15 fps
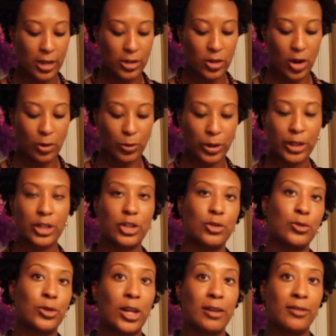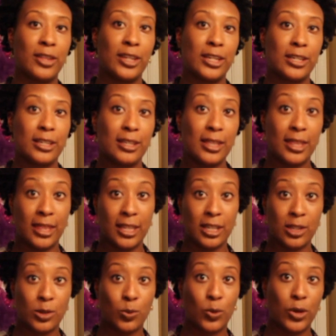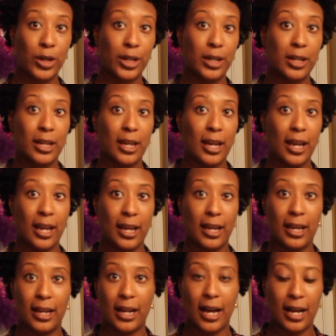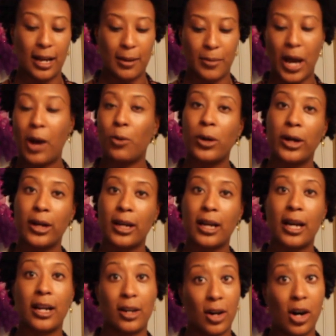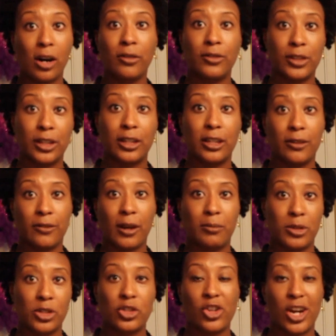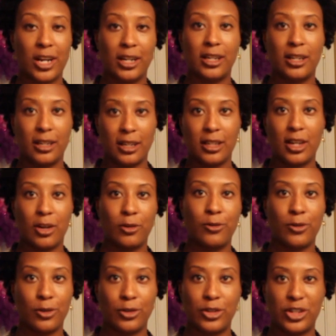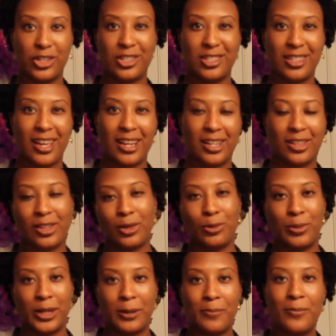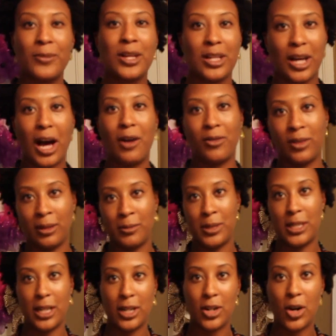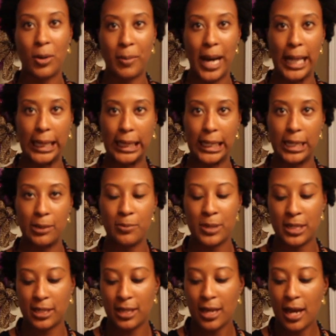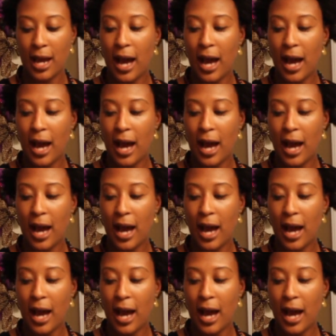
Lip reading: So I really do love this one, and I wear it kind of often if I'm just trying to go for just like a little bit of lipstick on my lips.